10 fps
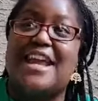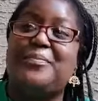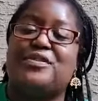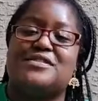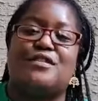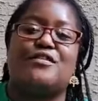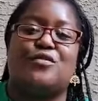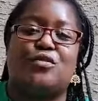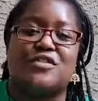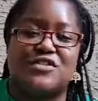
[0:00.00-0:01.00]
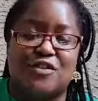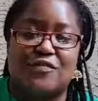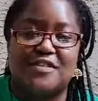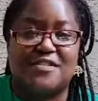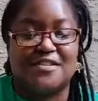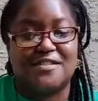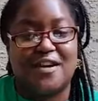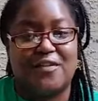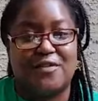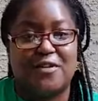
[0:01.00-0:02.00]
8% of the world's surface is
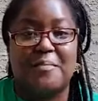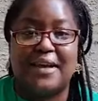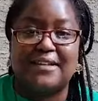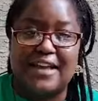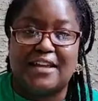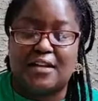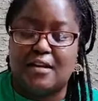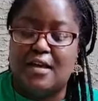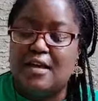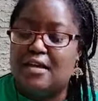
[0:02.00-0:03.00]
covered by lichen.